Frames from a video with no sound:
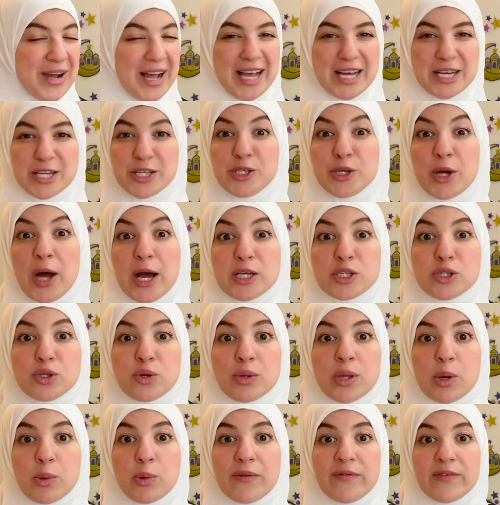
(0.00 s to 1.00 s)
Did you guys know
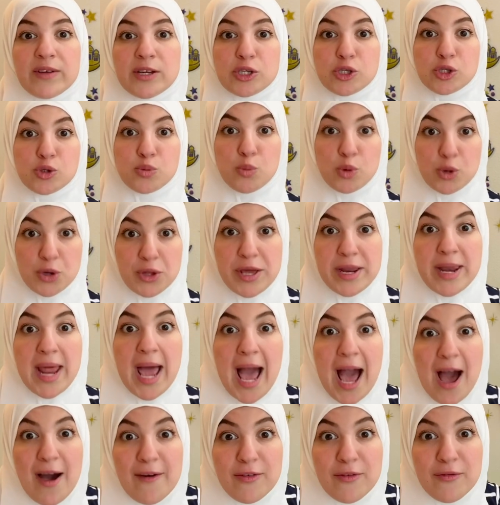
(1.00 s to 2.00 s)
that we finished more than
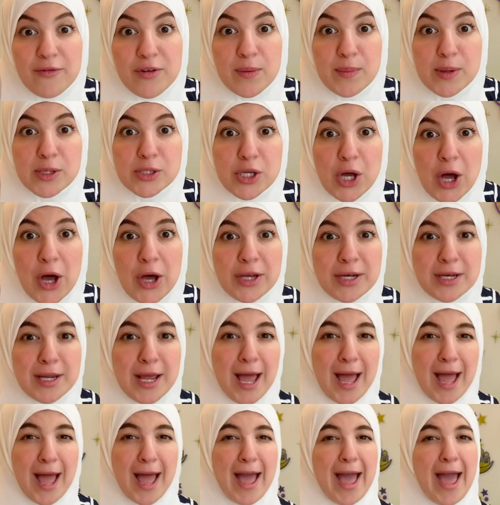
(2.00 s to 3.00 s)
half of Ramadan?
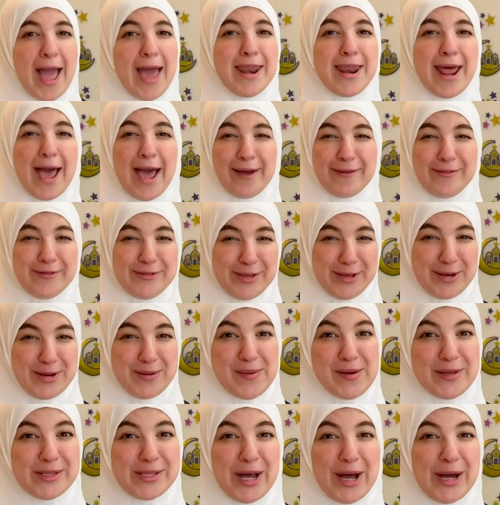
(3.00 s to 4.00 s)
And after
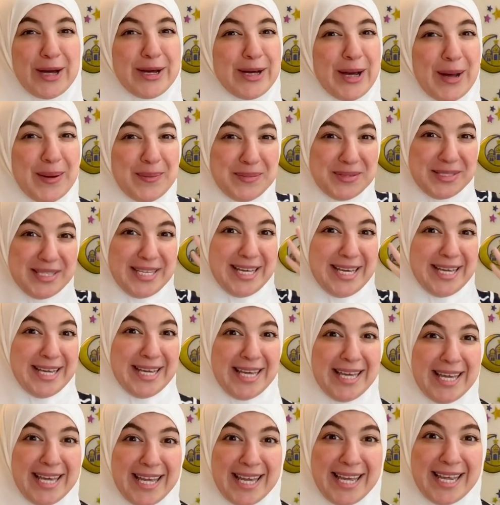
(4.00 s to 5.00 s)
Ramadan comes
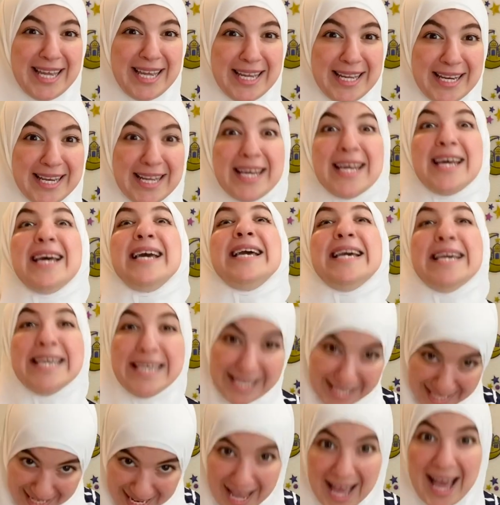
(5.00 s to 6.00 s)
Eid.
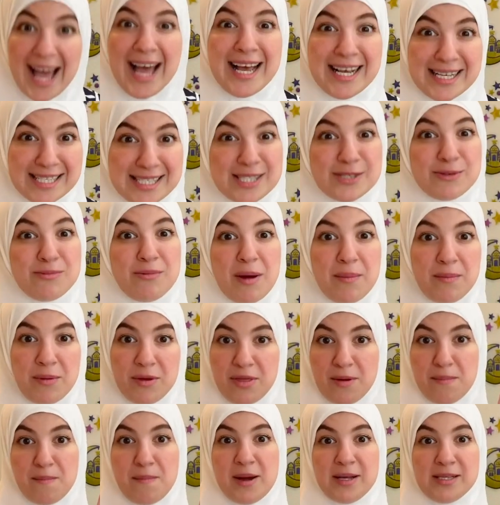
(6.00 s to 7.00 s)
Yes, remember
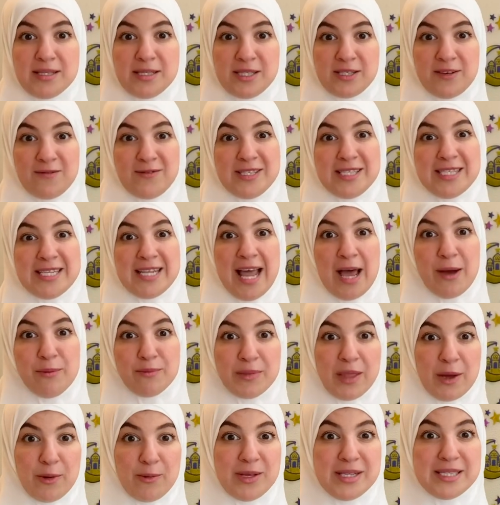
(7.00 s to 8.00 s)
the months of Islam
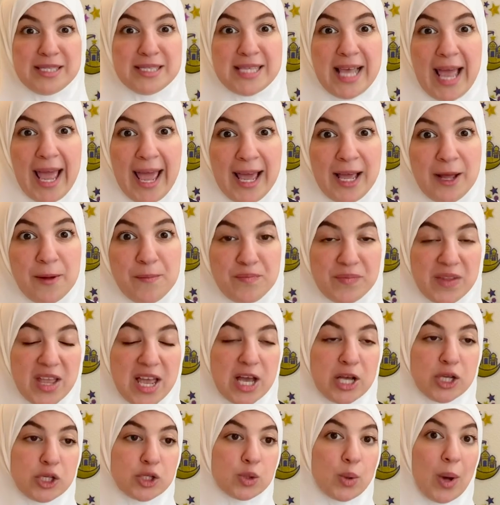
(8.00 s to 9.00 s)
that we sang?
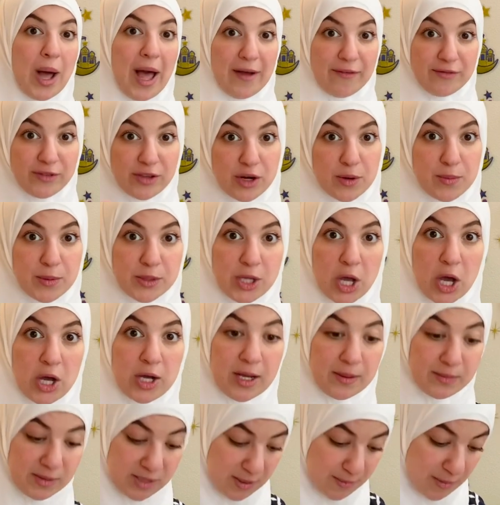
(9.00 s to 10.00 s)
So after Ramadan
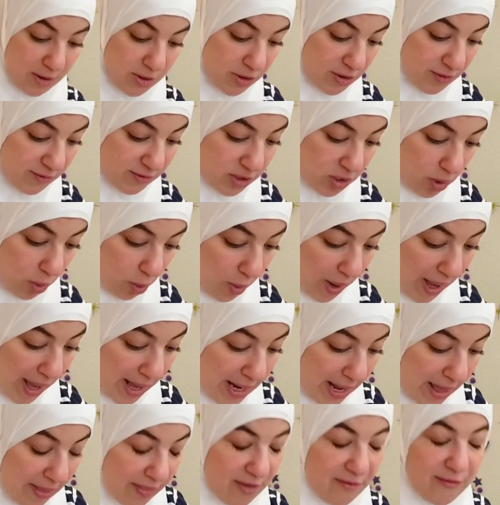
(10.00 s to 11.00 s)
comes the month of Shawwal,
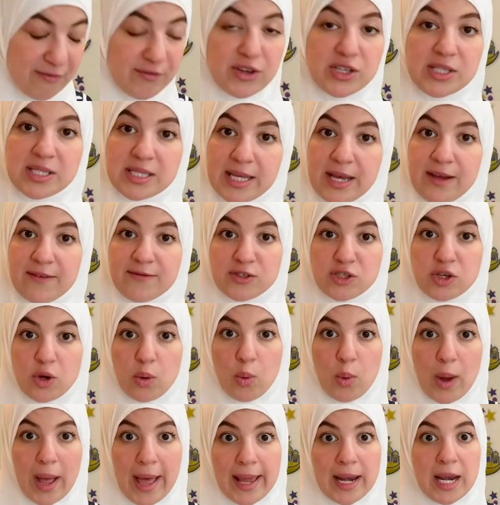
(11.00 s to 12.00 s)
and the first day of
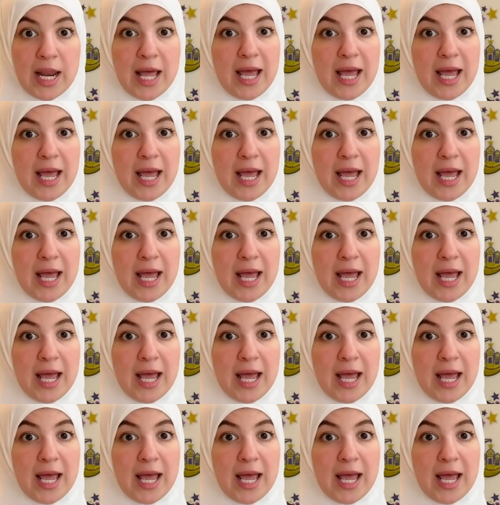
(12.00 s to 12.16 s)
Shawwal